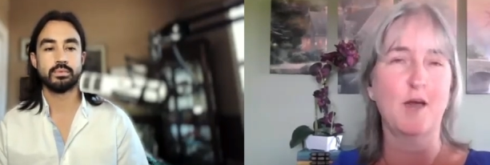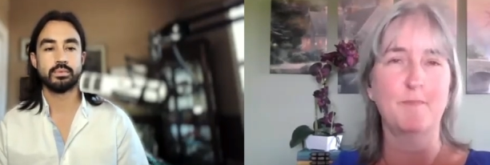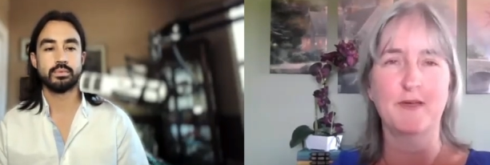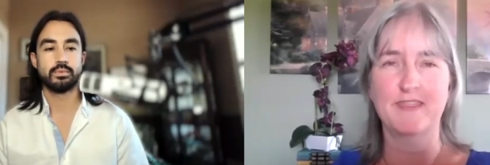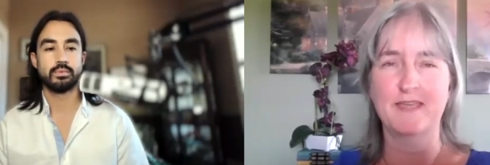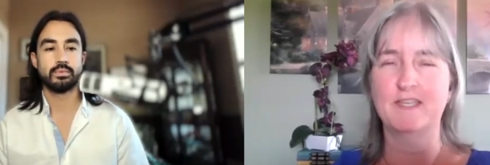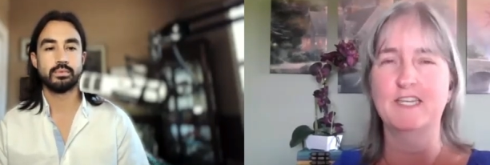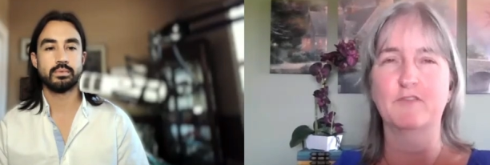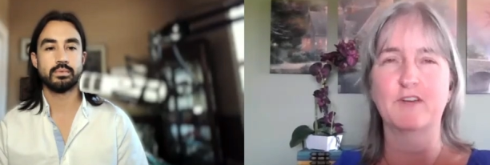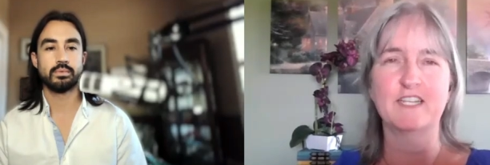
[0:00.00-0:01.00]
Speaker 1: to hop on that
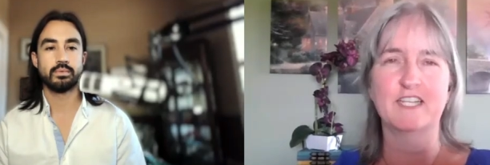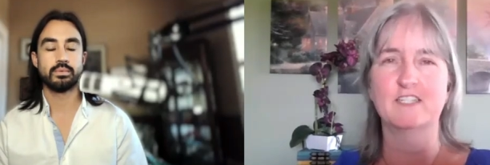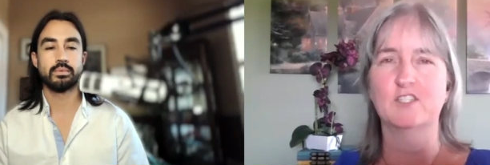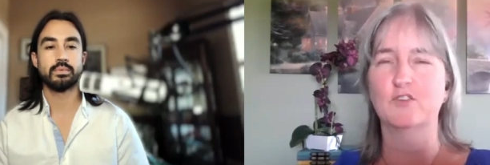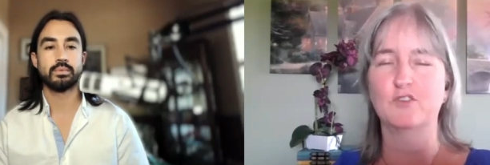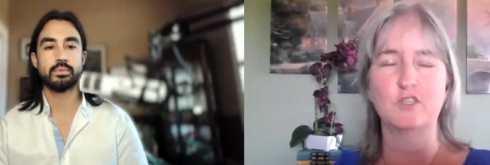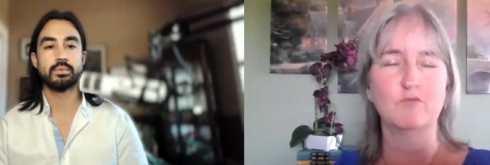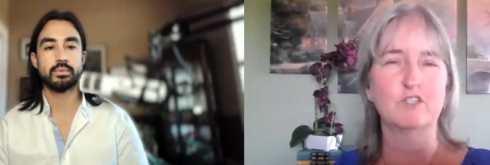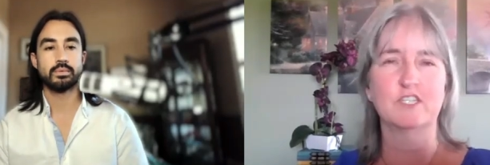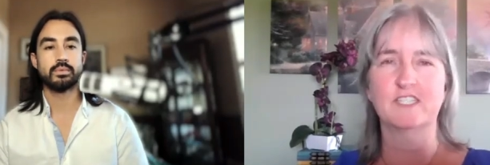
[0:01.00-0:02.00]
meeting right then. So you
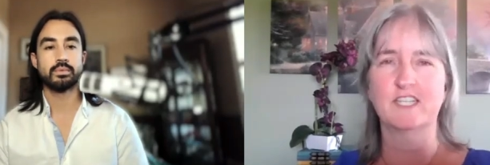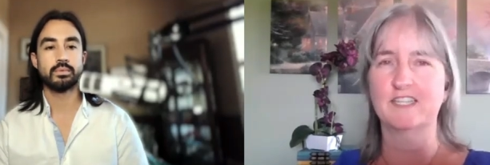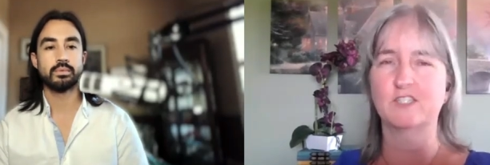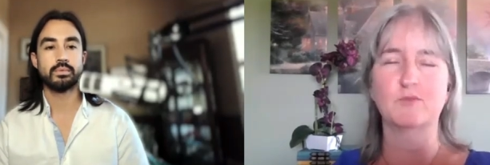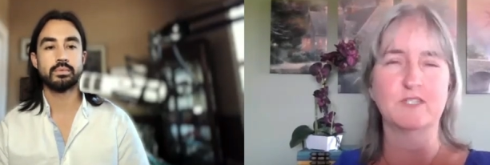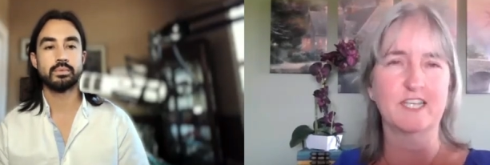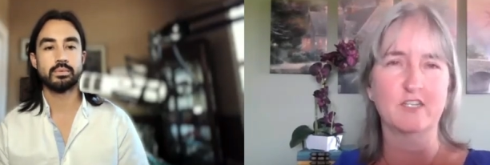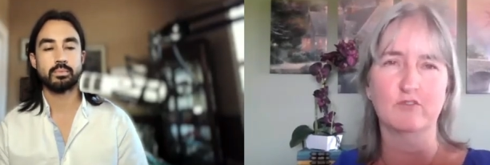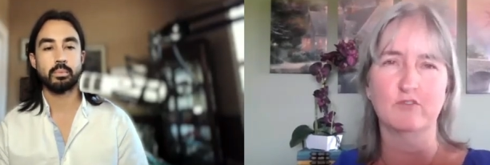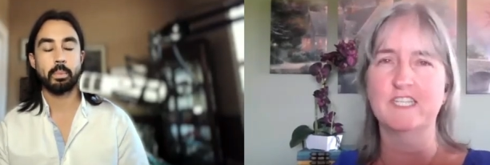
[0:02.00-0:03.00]
would just say, let's
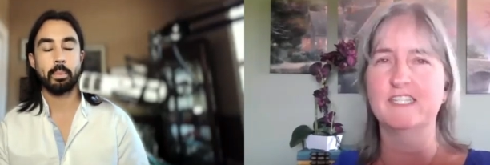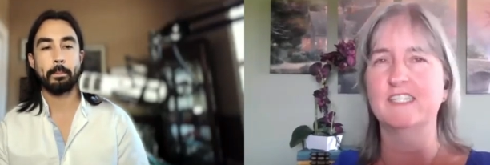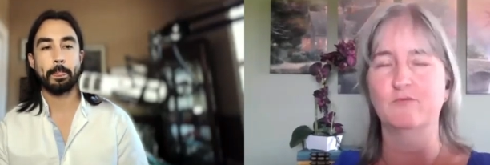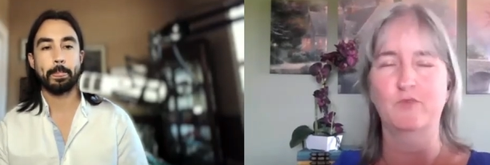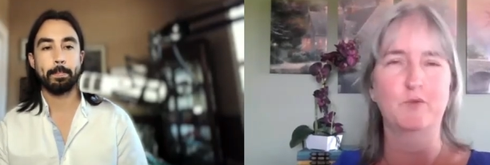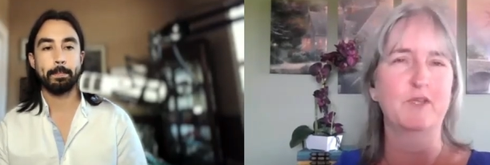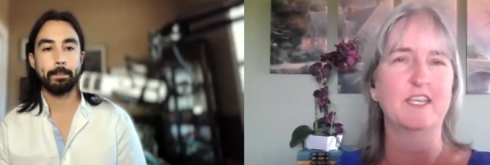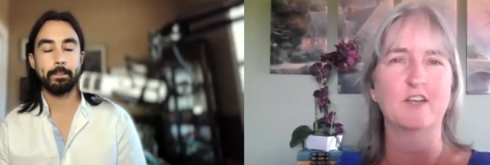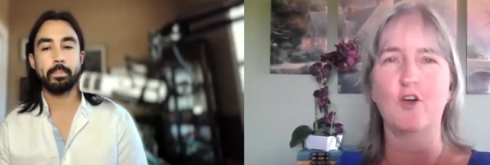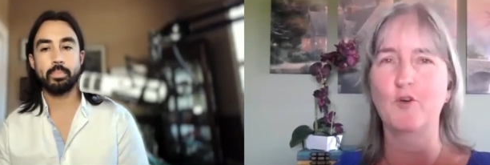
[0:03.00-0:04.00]
reschedule this when we
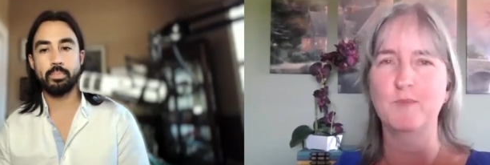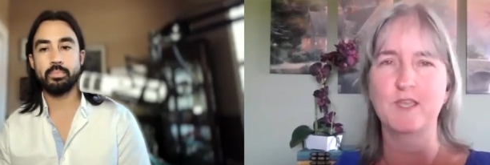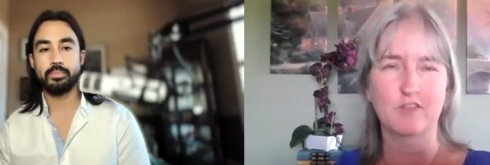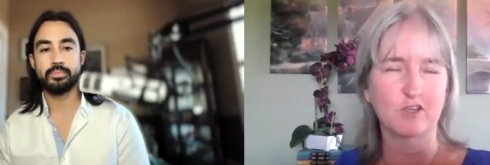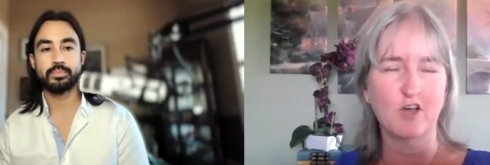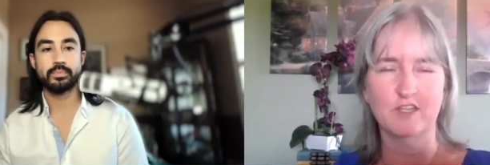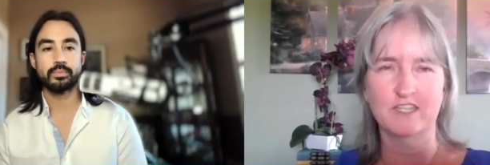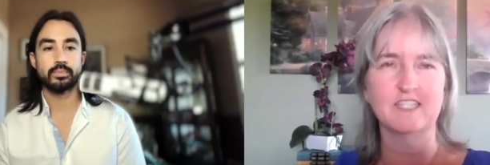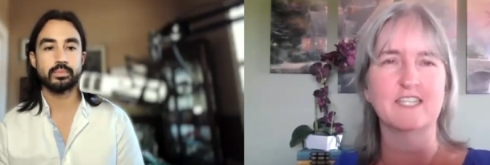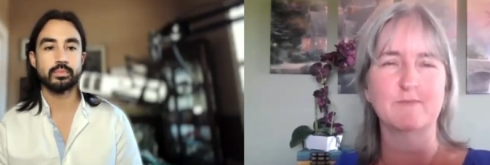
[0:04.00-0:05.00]
can all be on the call
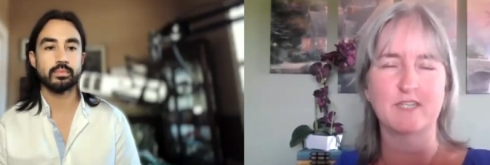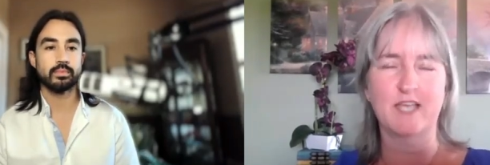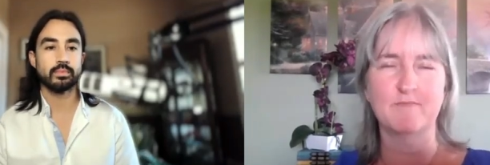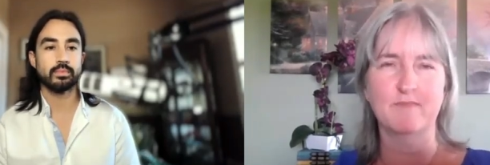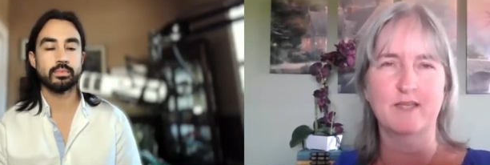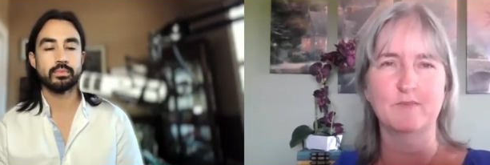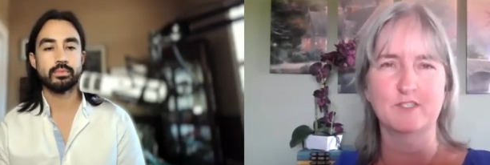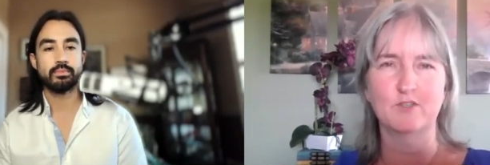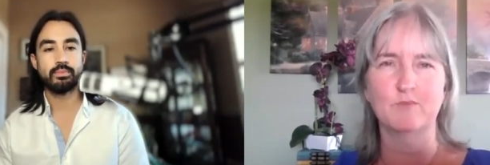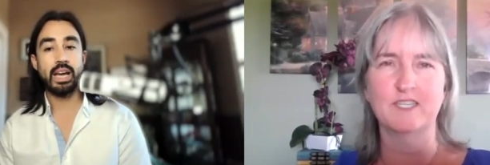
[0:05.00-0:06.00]
at the same time, I'm
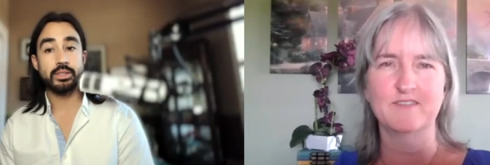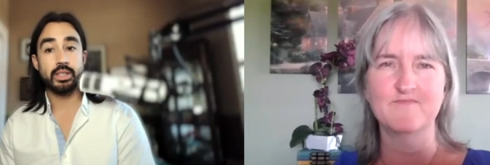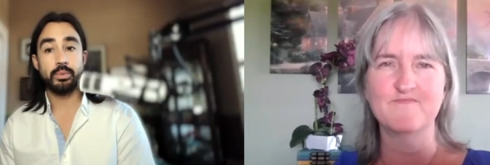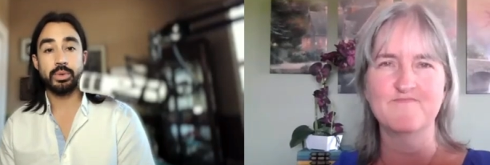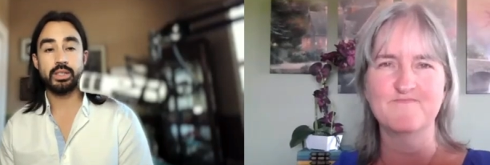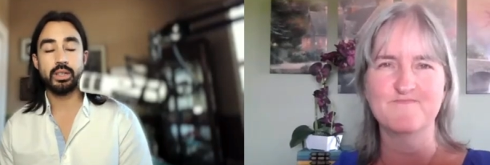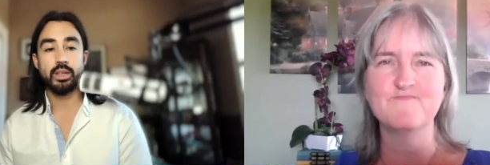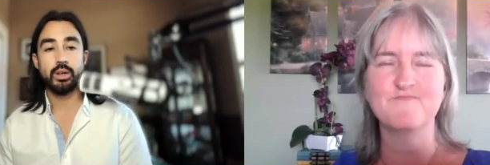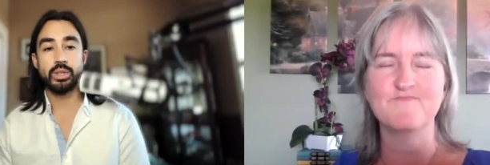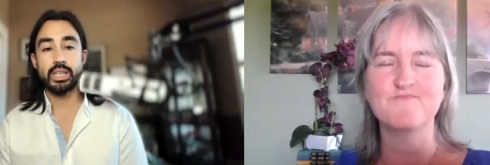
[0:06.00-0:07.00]
assuming.
Speaker 2: Yeah. So then we,
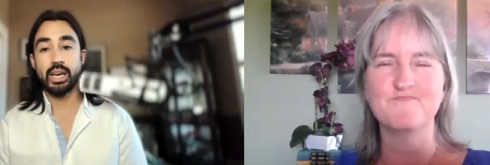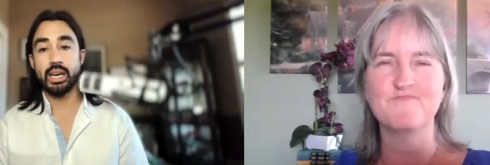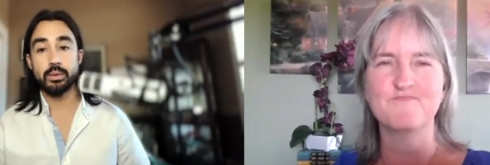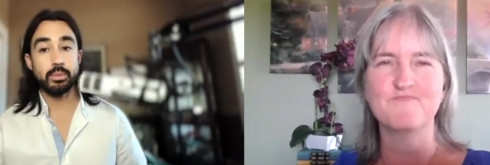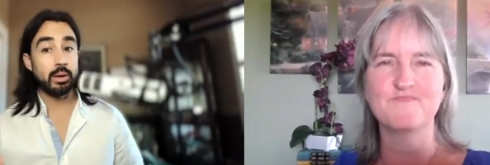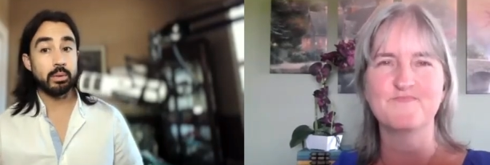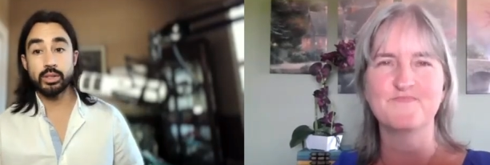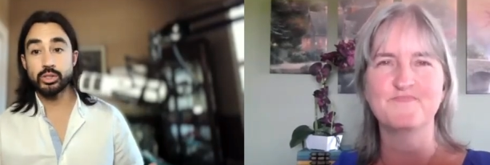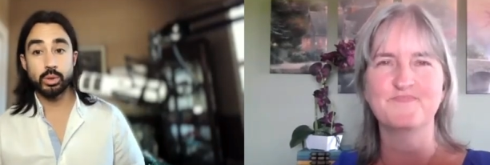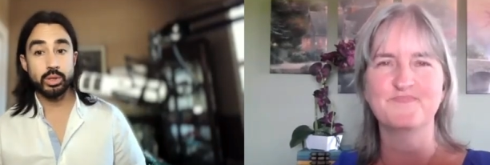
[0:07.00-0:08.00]
we say, hey, and
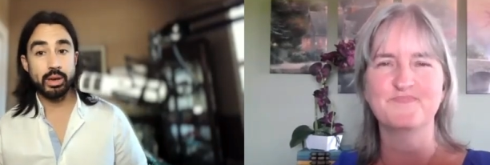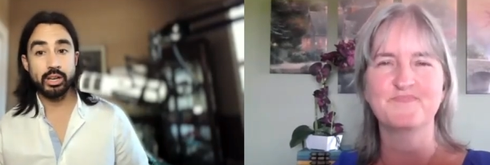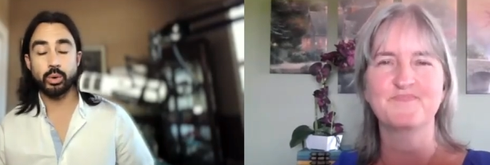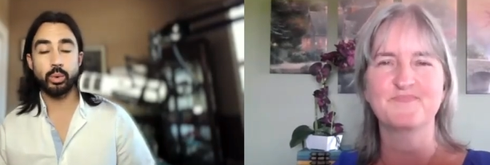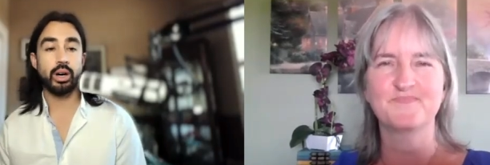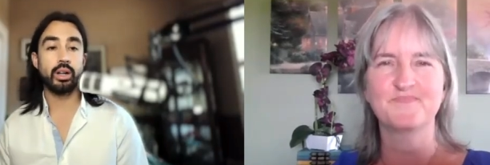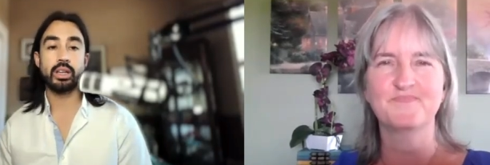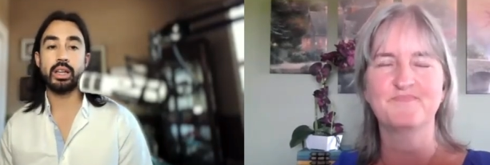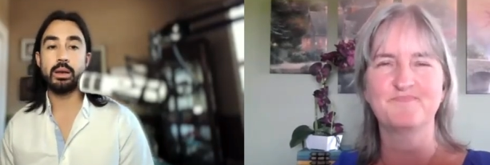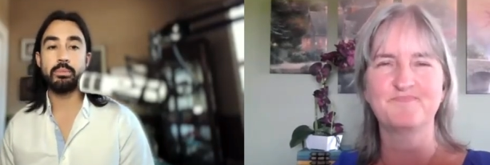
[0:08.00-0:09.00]
so to make sure we're all in
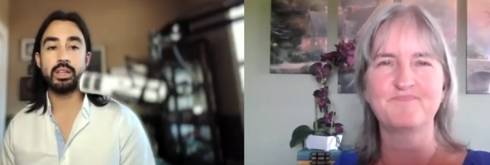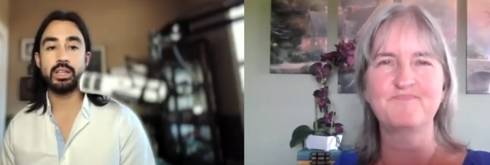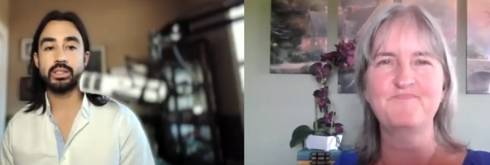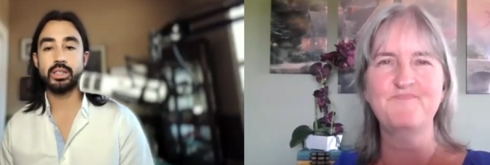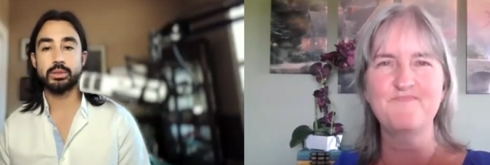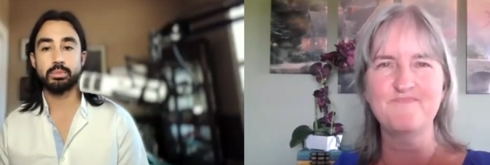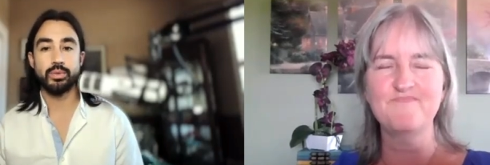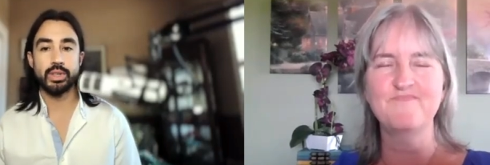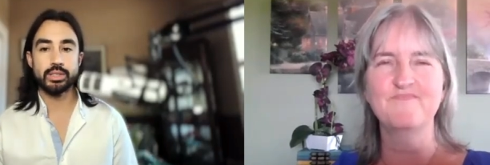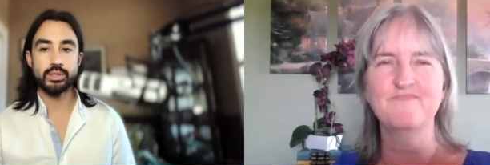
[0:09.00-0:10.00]
alignment, let's, let's move
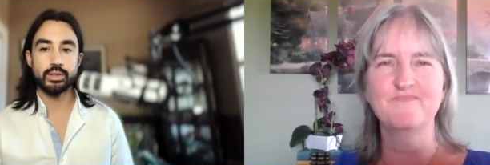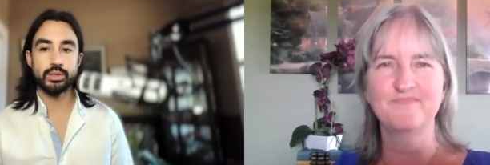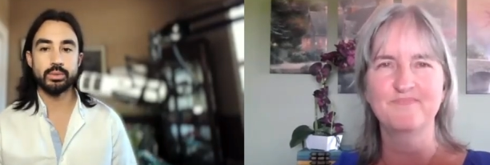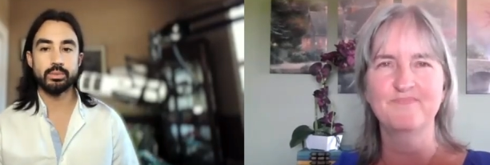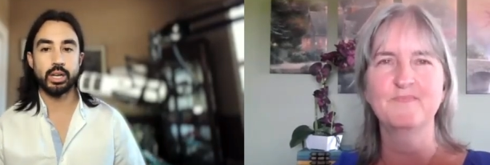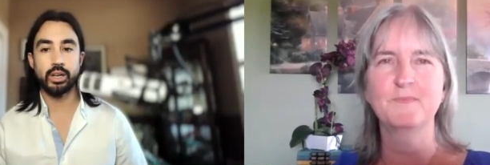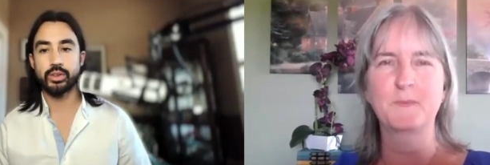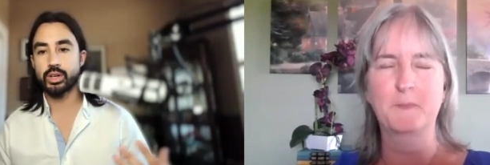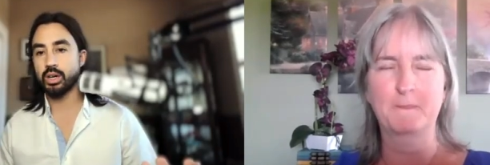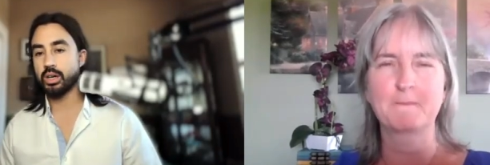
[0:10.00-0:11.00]
this to another
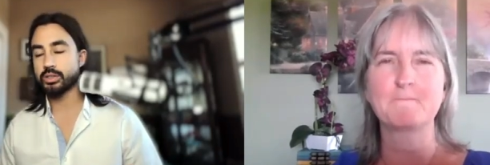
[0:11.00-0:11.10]
call